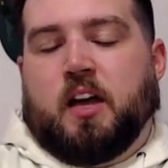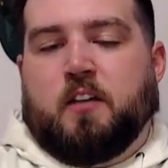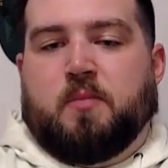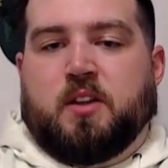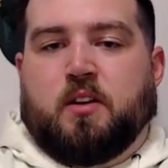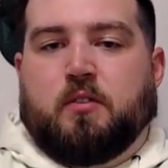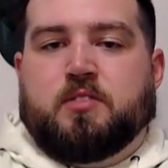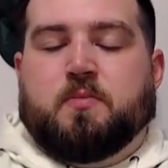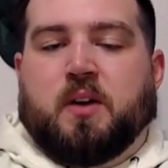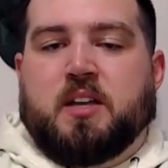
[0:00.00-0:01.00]
I've been your
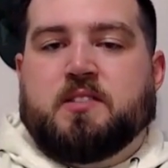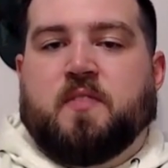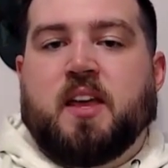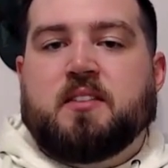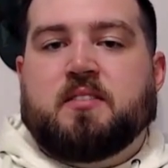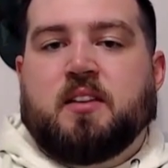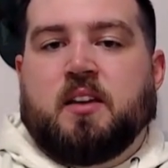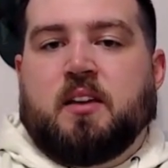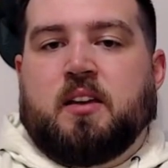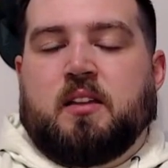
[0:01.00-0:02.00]
host, Brice Vance.
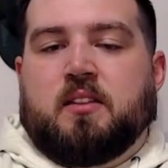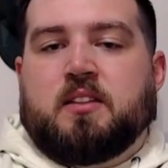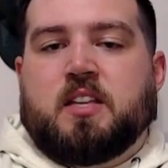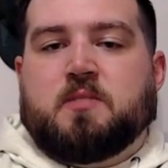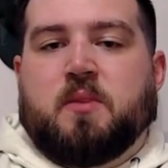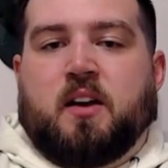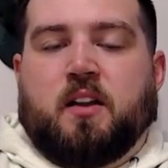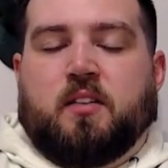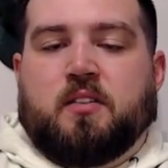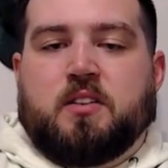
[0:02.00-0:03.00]
This has been
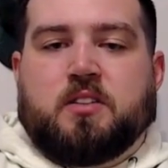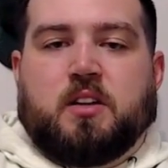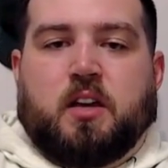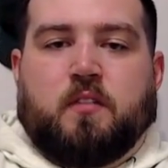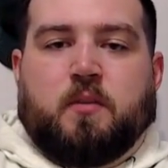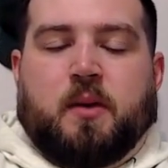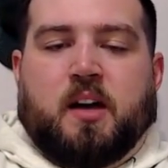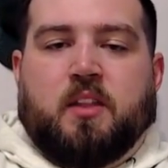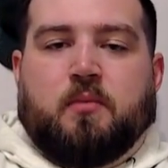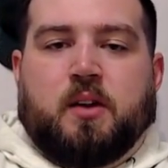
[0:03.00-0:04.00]
another edition of the
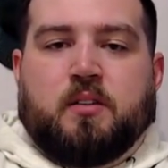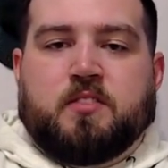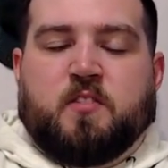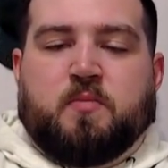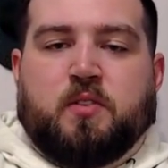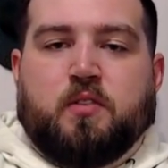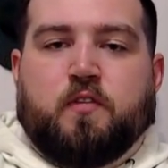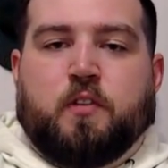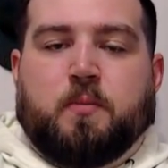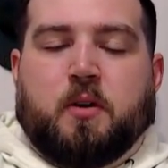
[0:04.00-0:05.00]
Behind the Rails of Purdue
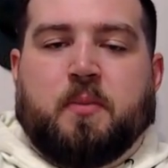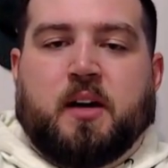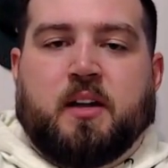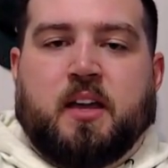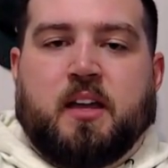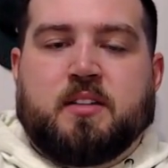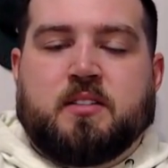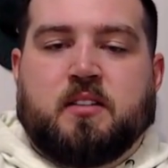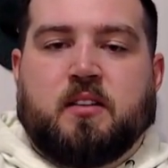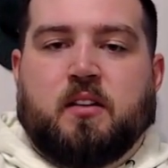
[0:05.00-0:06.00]
Football
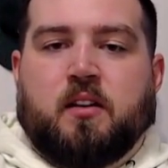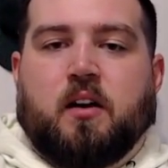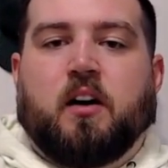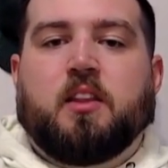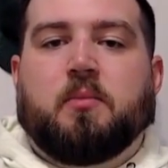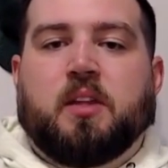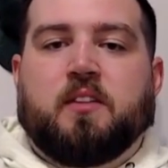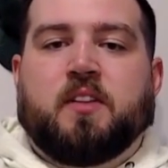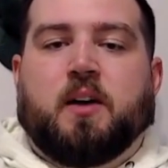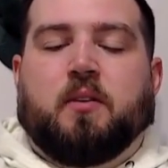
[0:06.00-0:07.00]
Podcast on the
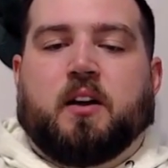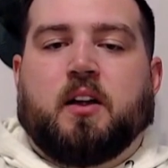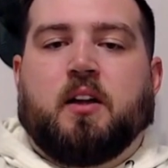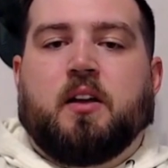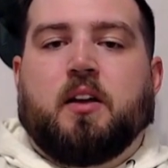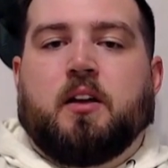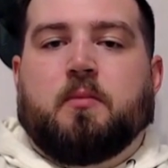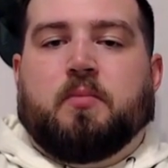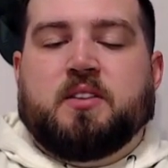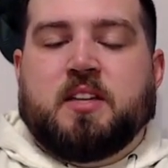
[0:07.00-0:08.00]
Believe Network,
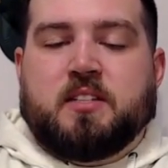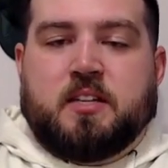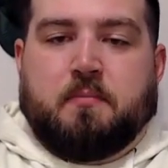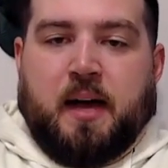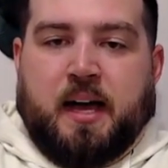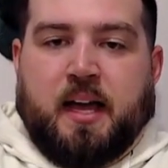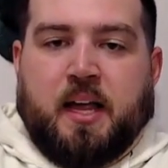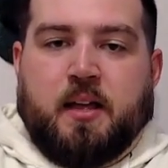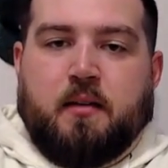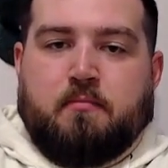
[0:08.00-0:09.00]
presented
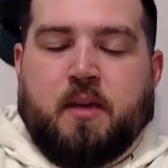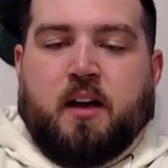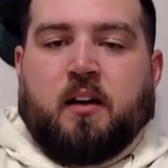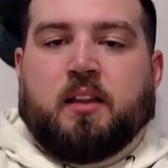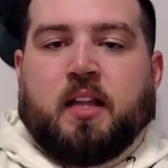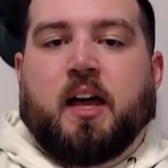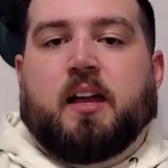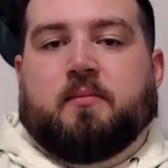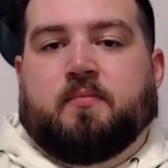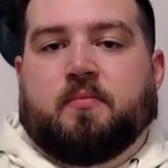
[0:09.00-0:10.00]
by Bet
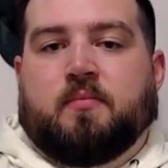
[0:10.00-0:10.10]
Online.